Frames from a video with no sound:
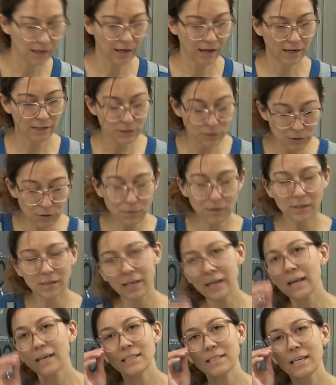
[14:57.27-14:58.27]

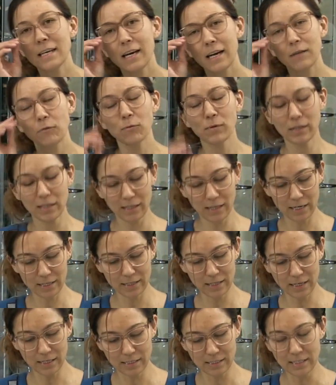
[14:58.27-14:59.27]
Like I said, I really like
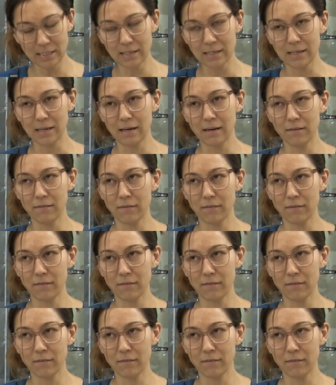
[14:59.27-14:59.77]
the idea of